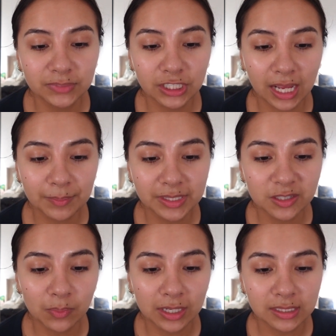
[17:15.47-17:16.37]
Should I be
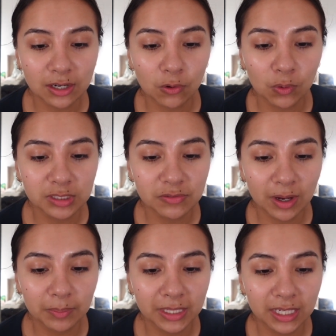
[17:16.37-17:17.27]
surprised that your words
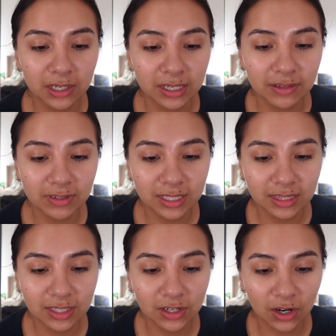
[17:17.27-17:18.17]
found me here, even
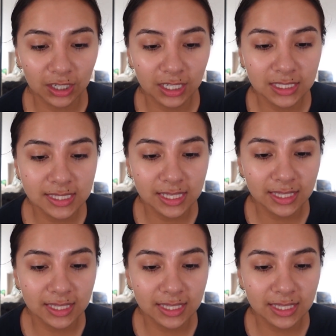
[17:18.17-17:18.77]
in the darkness?